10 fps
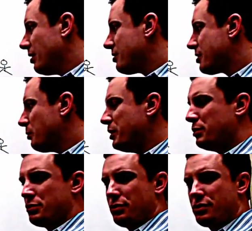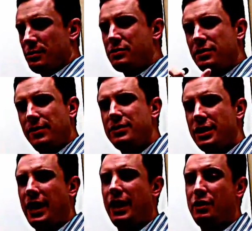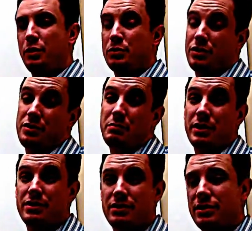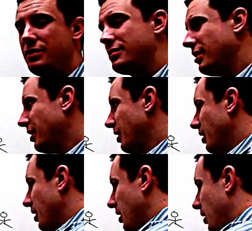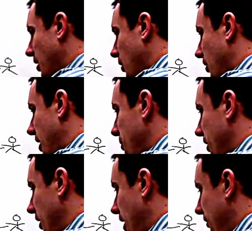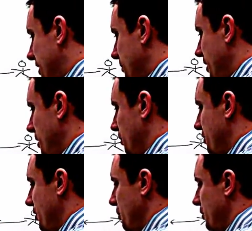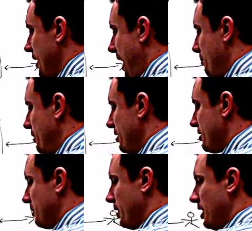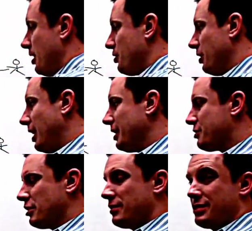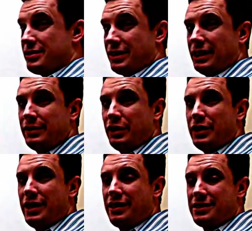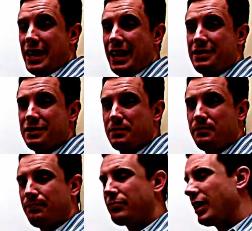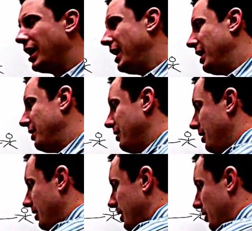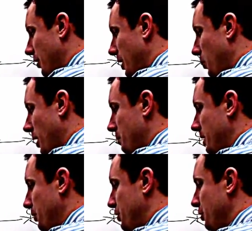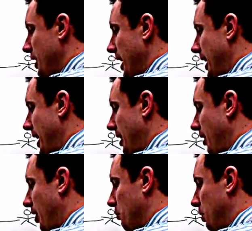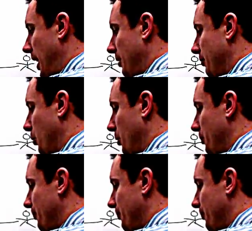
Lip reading: some users, some sophisticated users and businesses, they would love to be able to tap into some of the underlying services that live underneath the SaaS. And they want to be able to get at the platform.